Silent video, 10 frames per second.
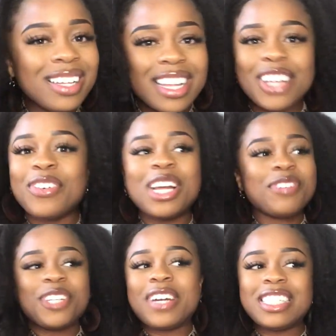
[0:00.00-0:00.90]
Like,
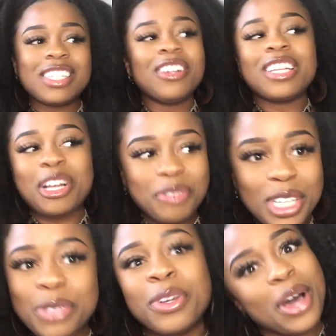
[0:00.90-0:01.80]
whenever you're ready to go look at
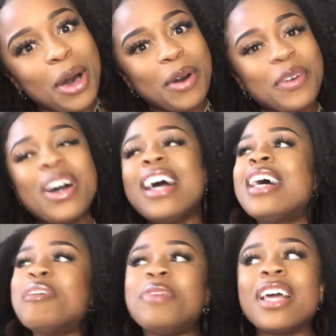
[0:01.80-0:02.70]
rings, we'll go.
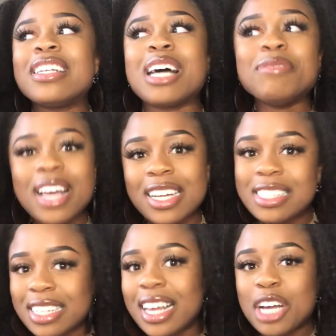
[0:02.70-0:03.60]
Because I'm not
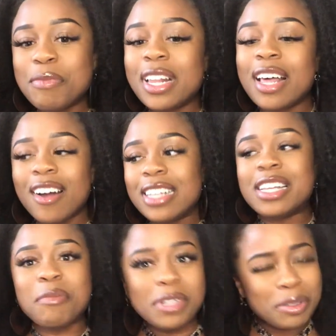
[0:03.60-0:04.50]
gonna sit here and be like, all right,
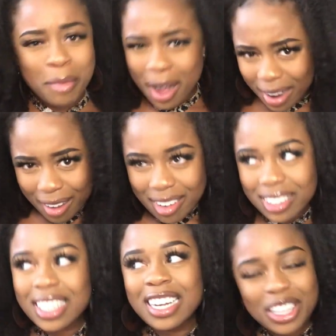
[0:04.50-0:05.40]
take me tomorrow.
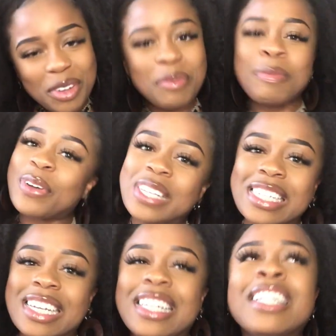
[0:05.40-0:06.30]
You're the one
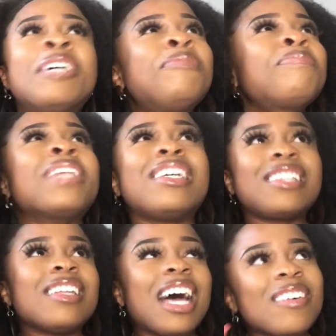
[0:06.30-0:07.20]
proposing.
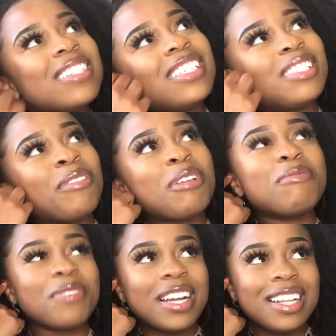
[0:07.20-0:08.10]
So that was just something
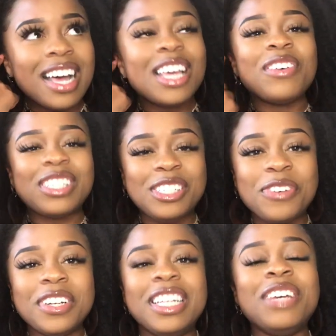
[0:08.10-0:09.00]
funny that he was
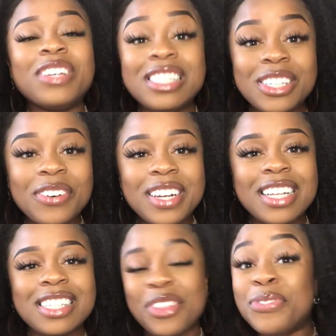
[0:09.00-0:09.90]
doing, and he was doing
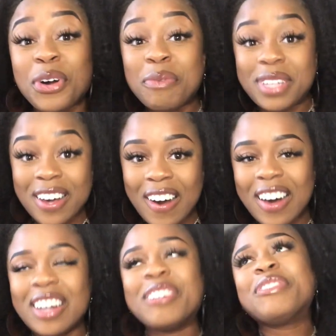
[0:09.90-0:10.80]
it to throw me
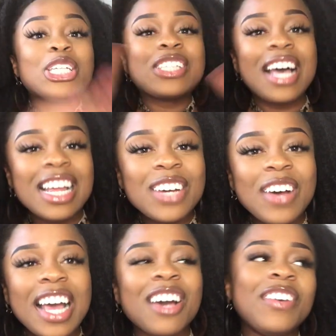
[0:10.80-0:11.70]
off. So
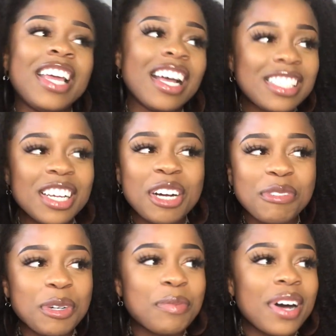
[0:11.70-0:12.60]
anyway, we get to
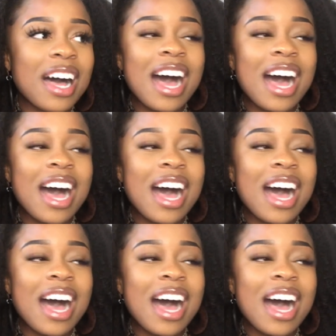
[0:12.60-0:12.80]
Aruba.